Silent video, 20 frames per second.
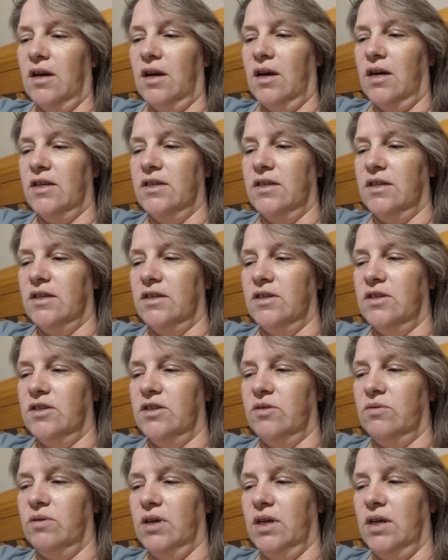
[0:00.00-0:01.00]
got done
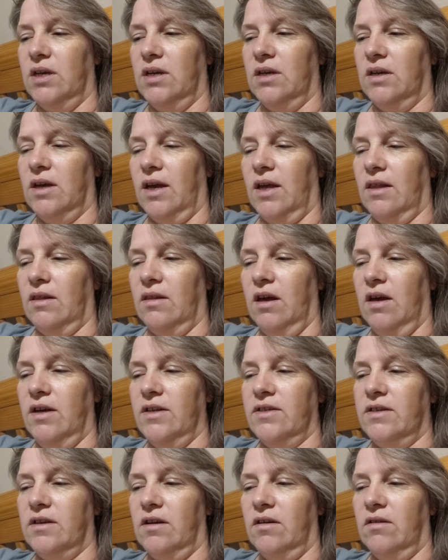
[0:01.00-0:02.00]
doing a
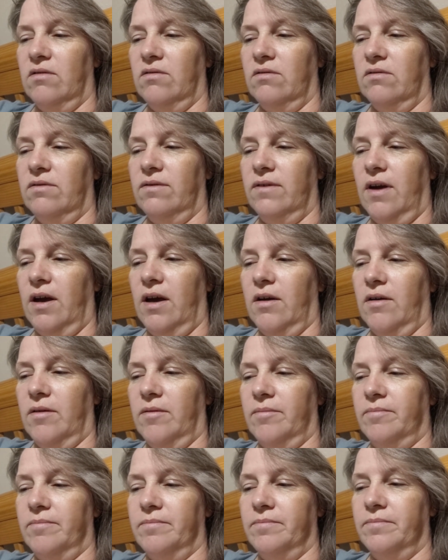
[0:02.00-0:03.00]
lot of
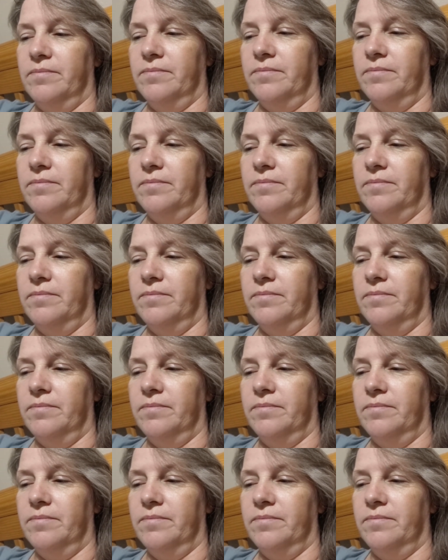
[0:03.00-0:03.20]
um,